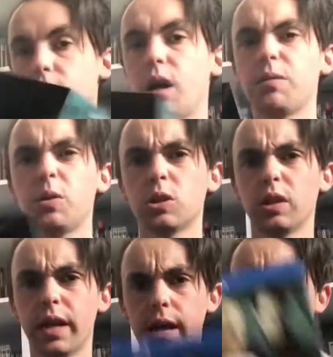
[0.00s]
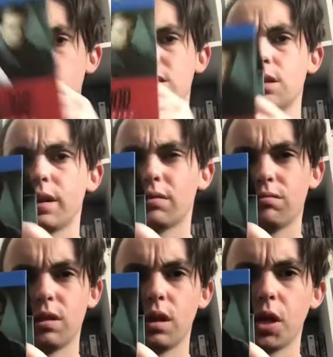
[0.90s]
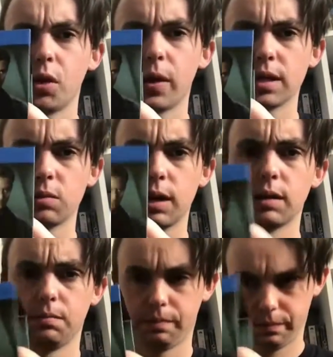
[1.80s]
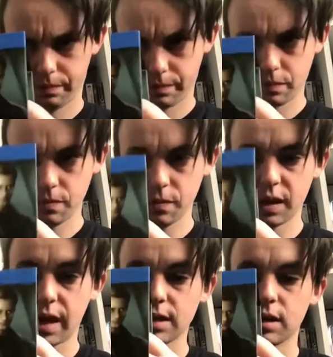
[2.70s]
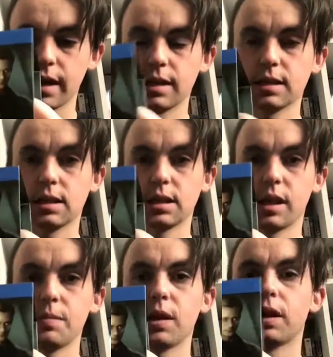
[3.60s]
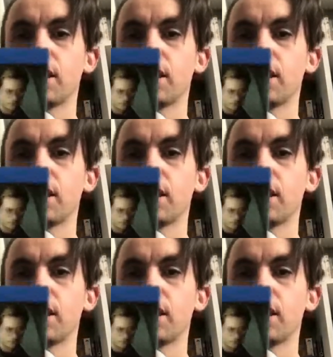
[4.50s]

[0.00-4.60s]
Unfortunately ours, the US one, has like a slip that